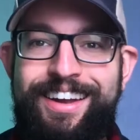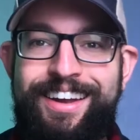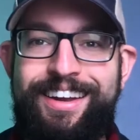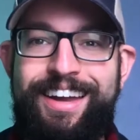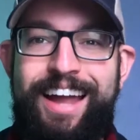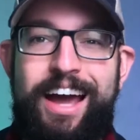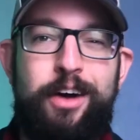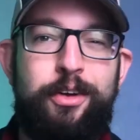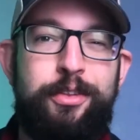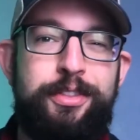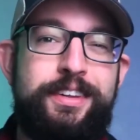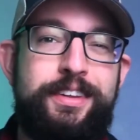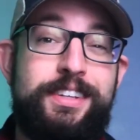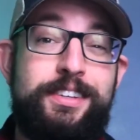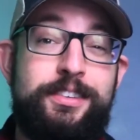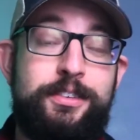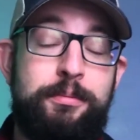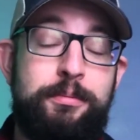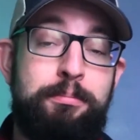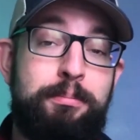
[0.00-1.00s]
Now, this
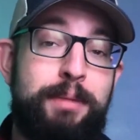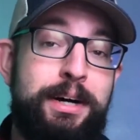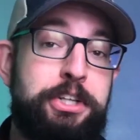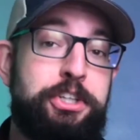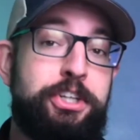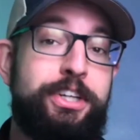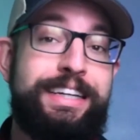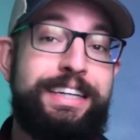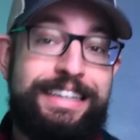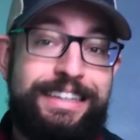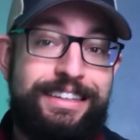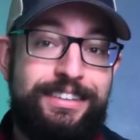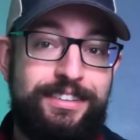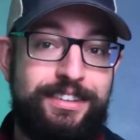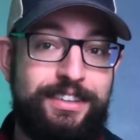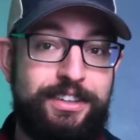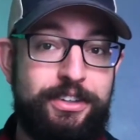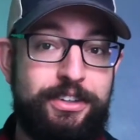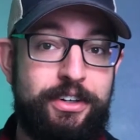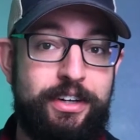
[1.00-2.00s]
is much
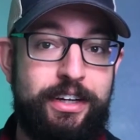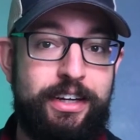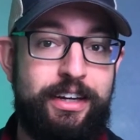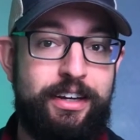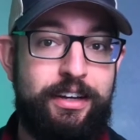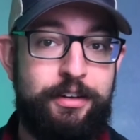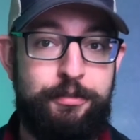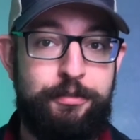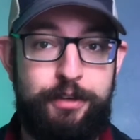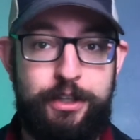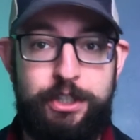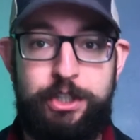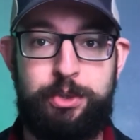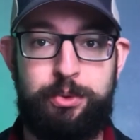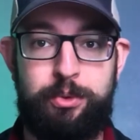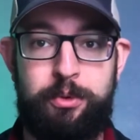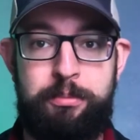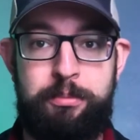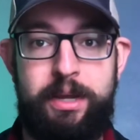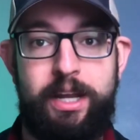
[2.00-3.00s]
easier in a
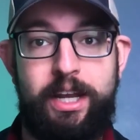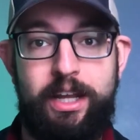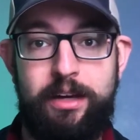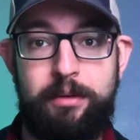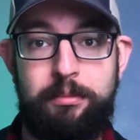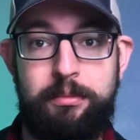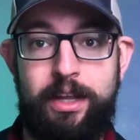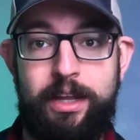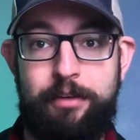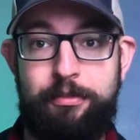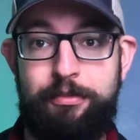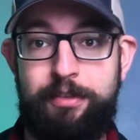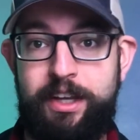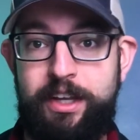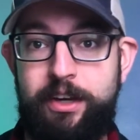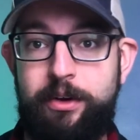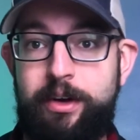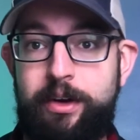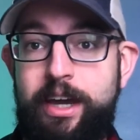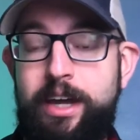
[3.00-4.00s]
visual medium like
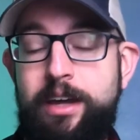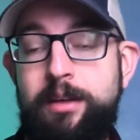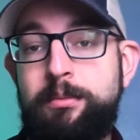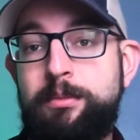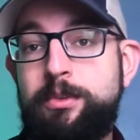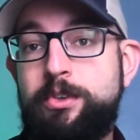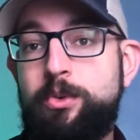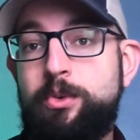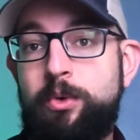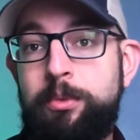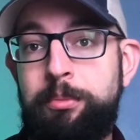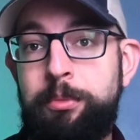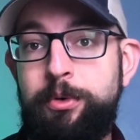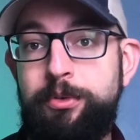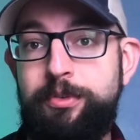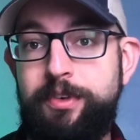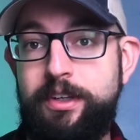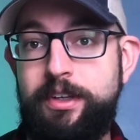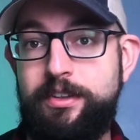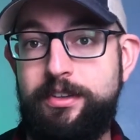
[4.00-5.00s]
video games or
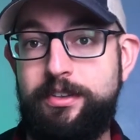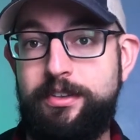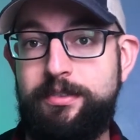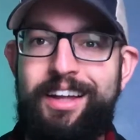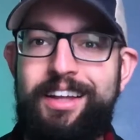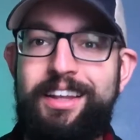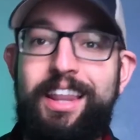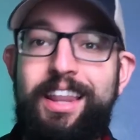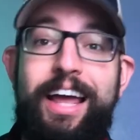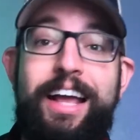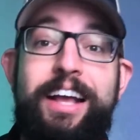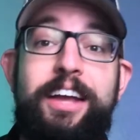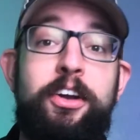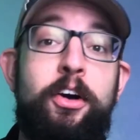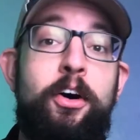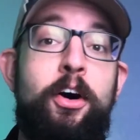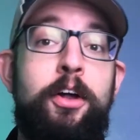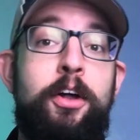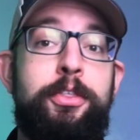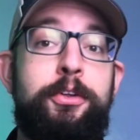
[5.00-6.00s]
movies. Like an
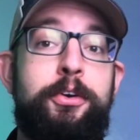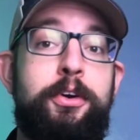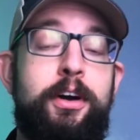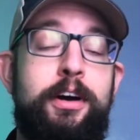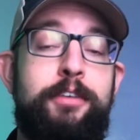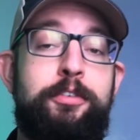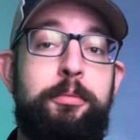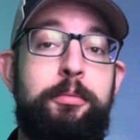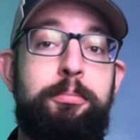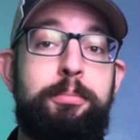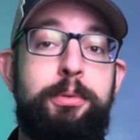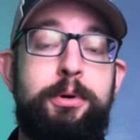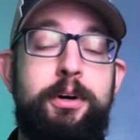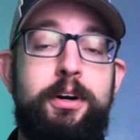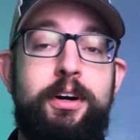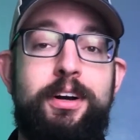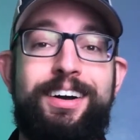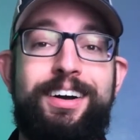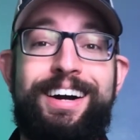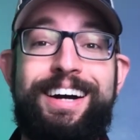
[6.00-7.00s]
author of a
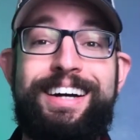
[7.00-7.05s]
book, a